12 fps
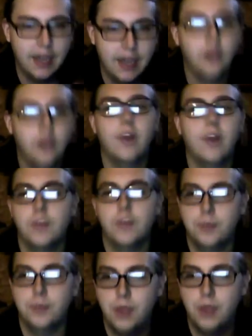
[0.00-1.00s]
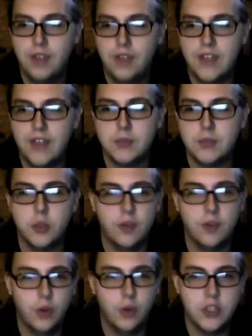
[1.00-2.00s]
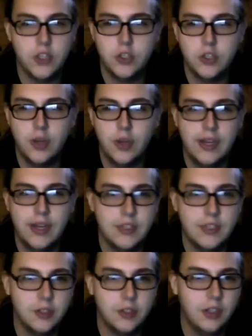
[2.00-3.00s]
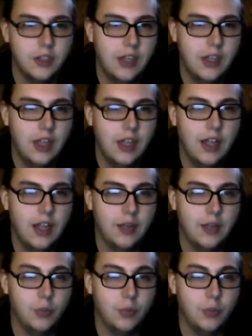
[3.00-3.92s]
You have the vast majority of questions you've got to answer. uh,